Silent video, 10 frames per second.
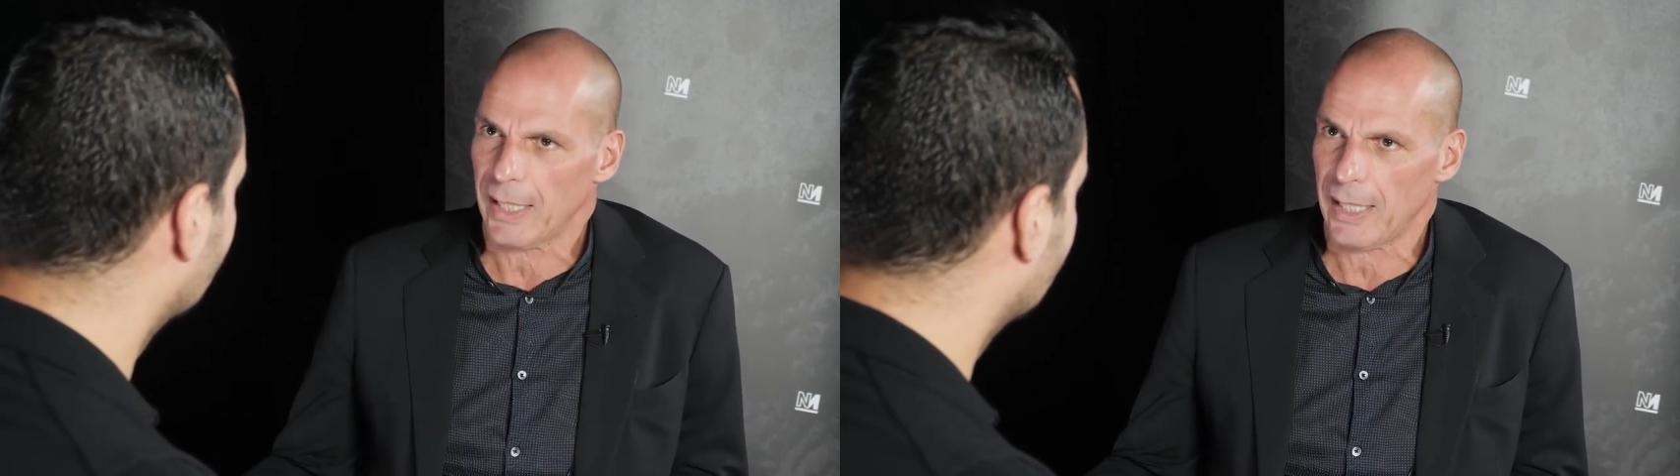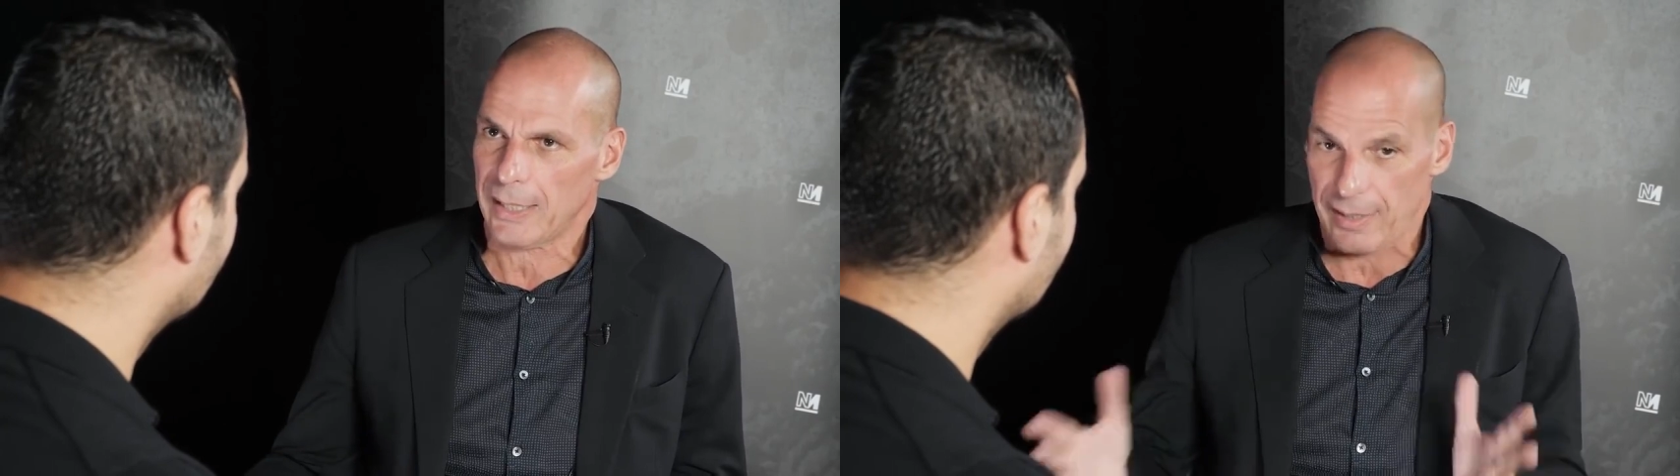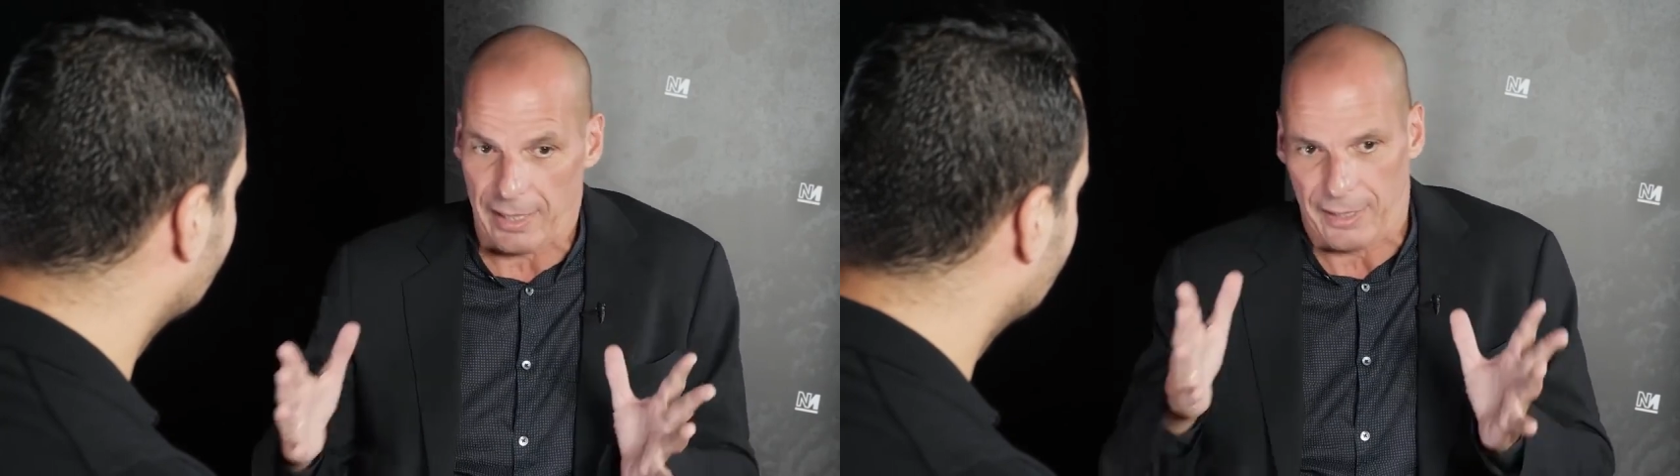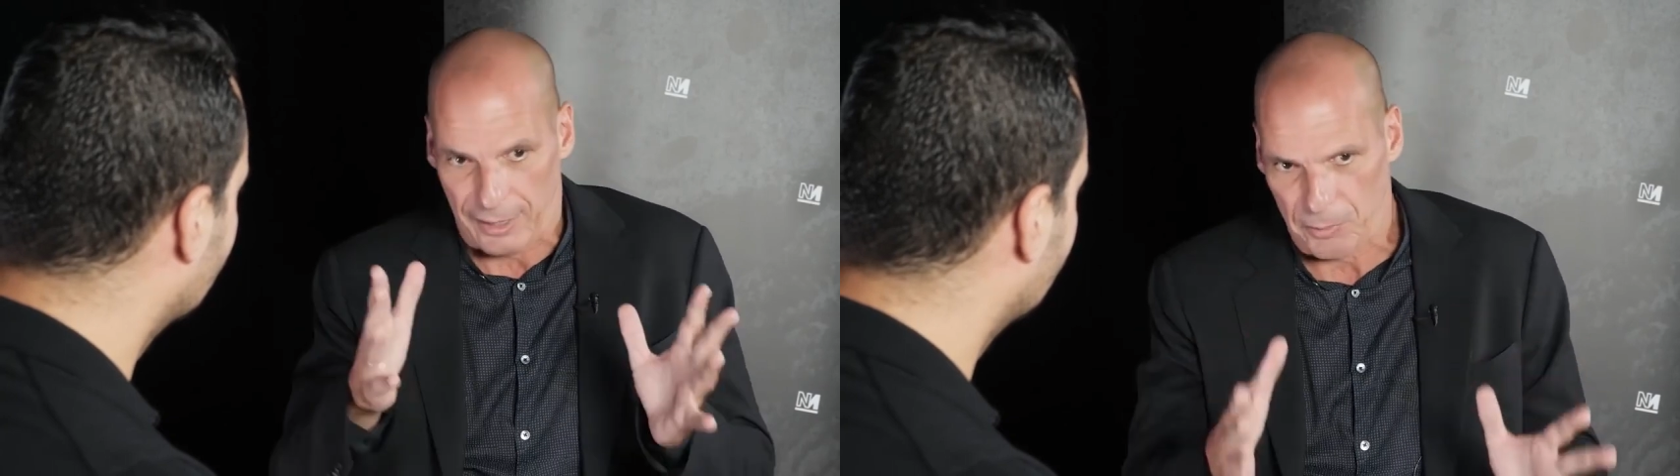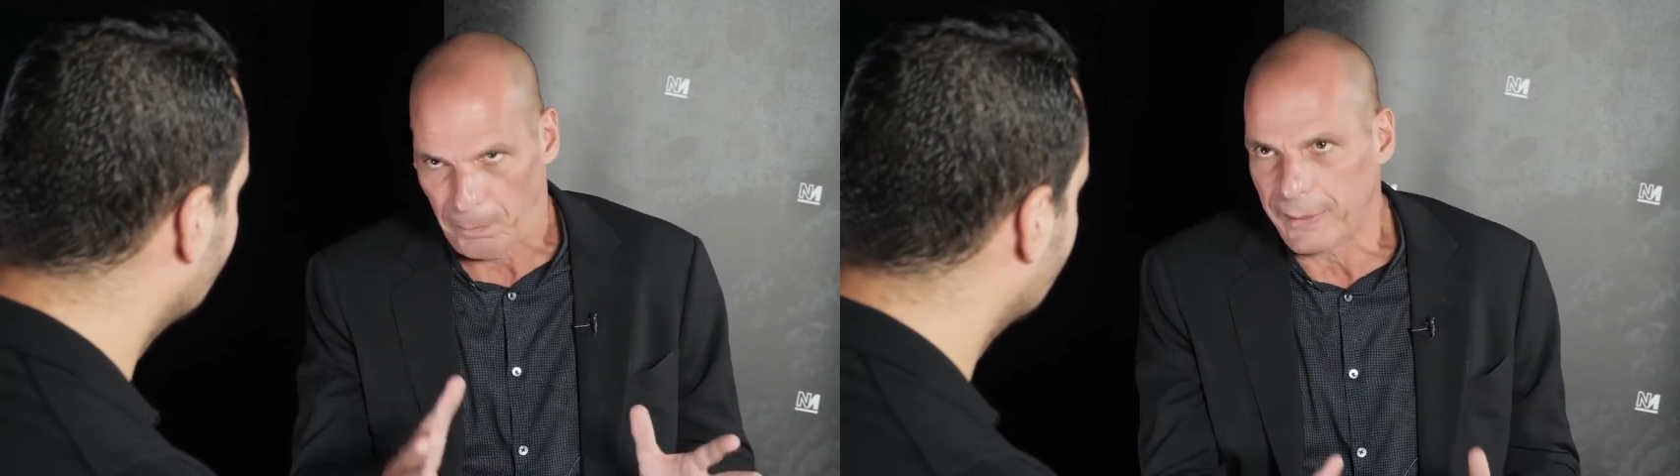it's that
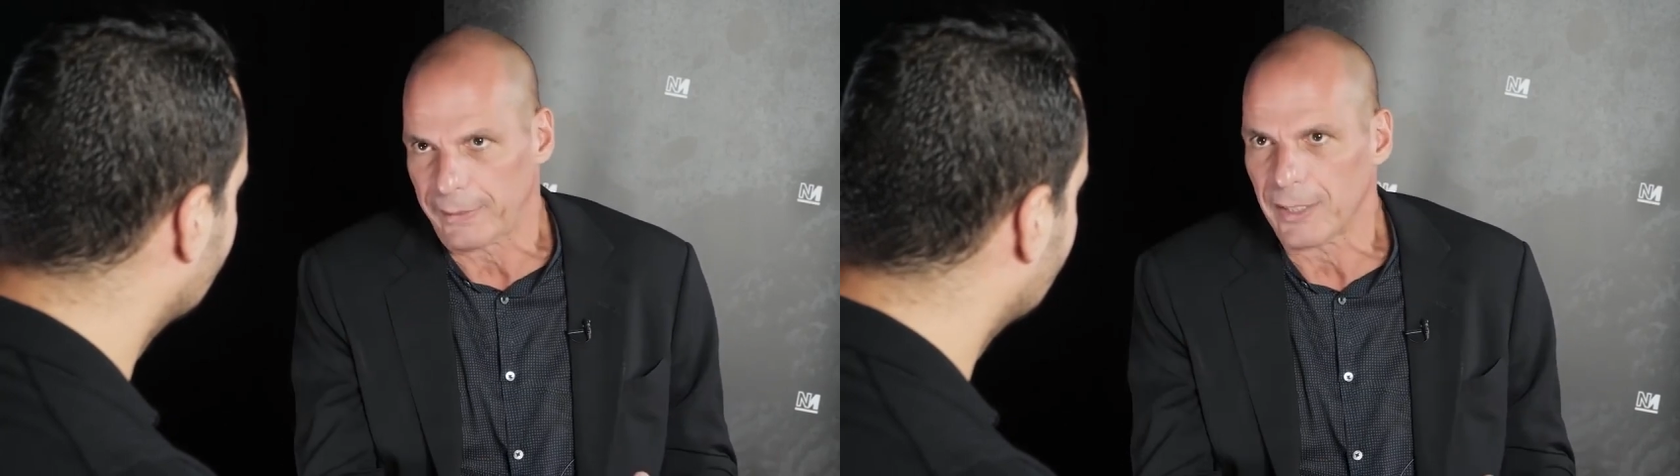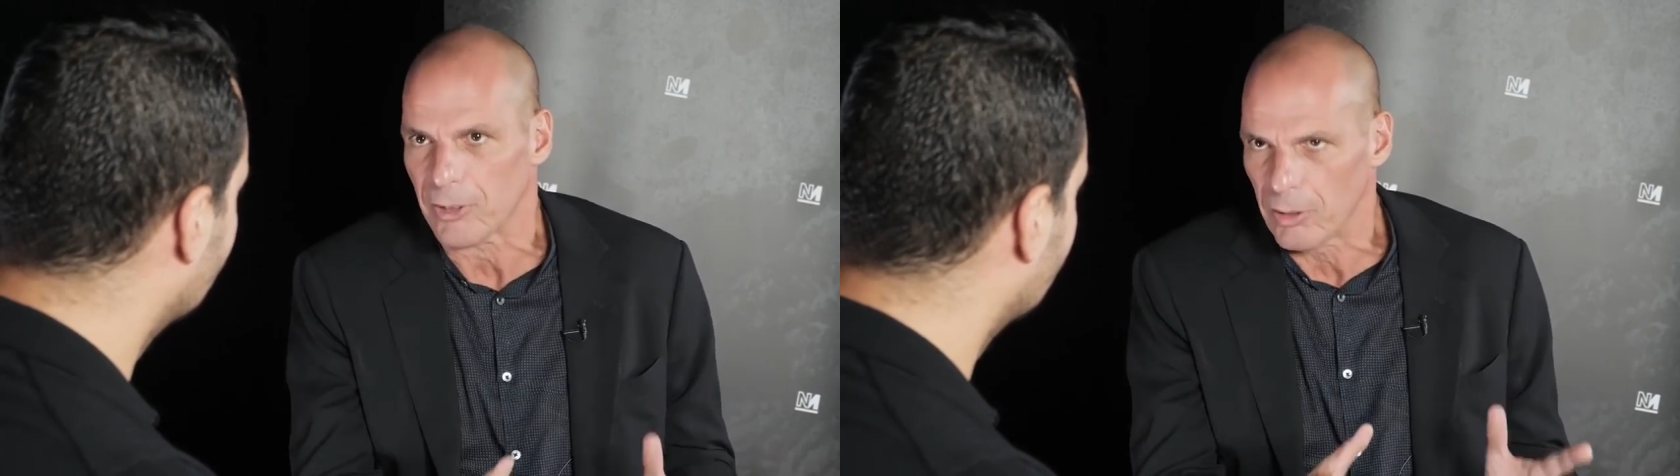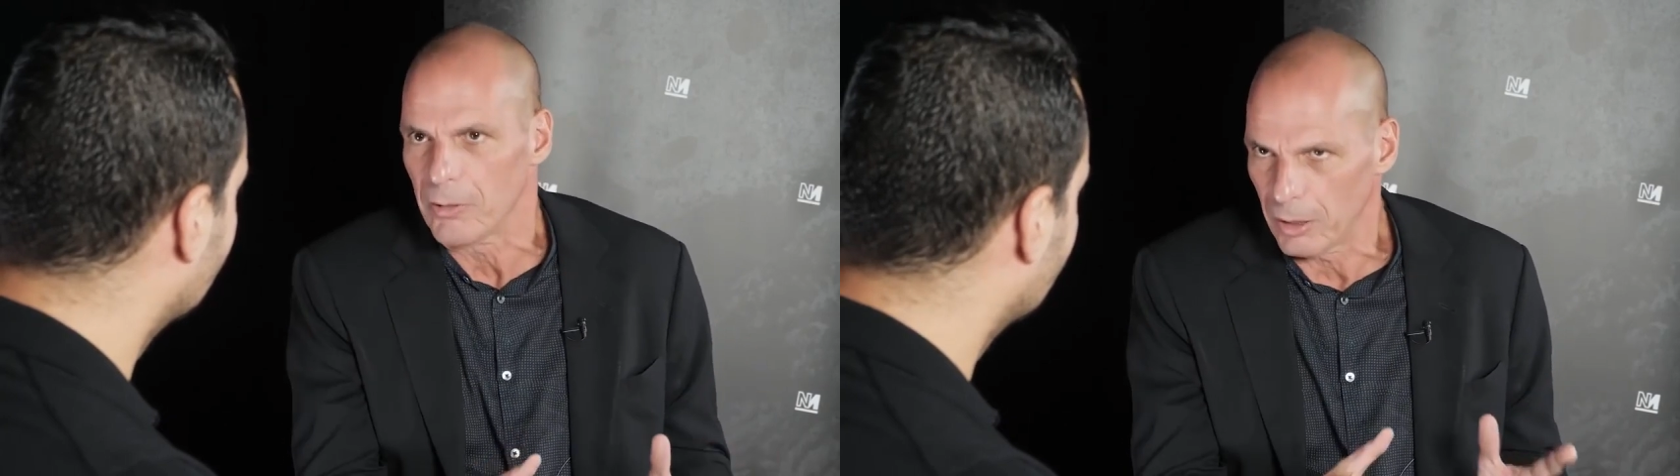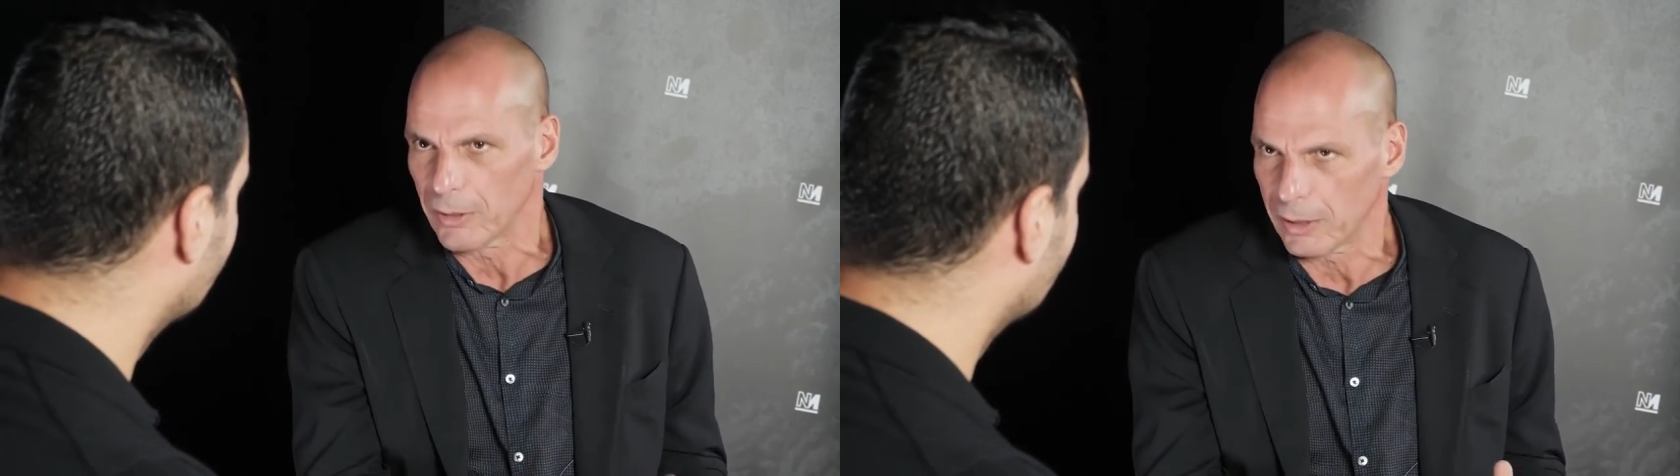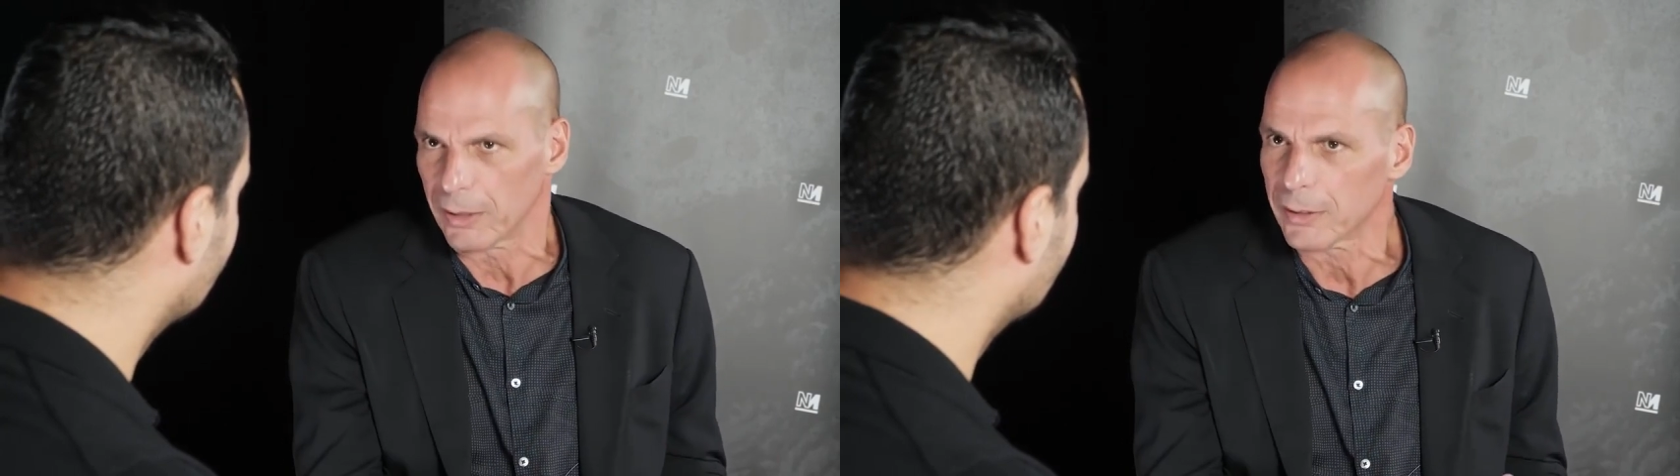this party is no
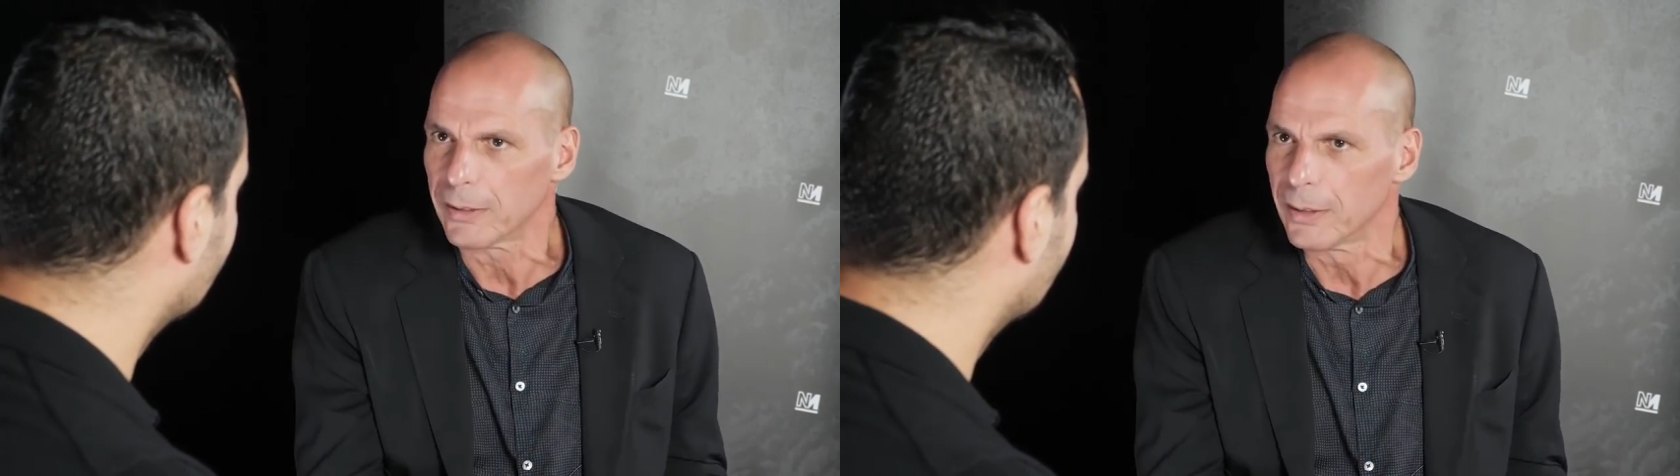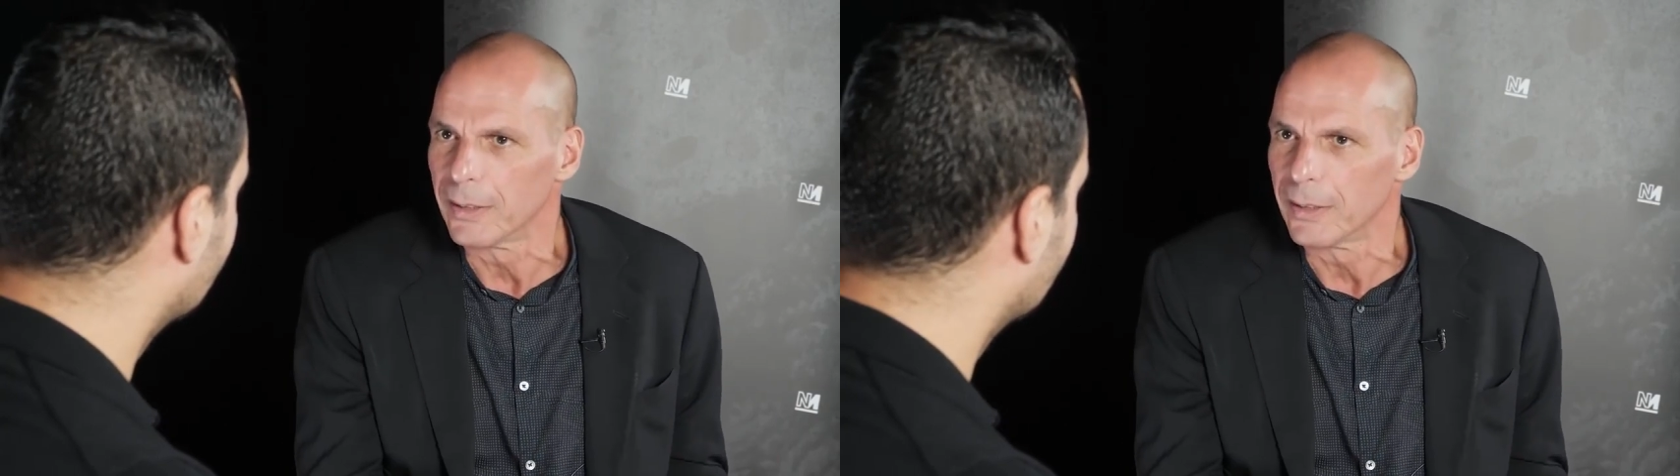longer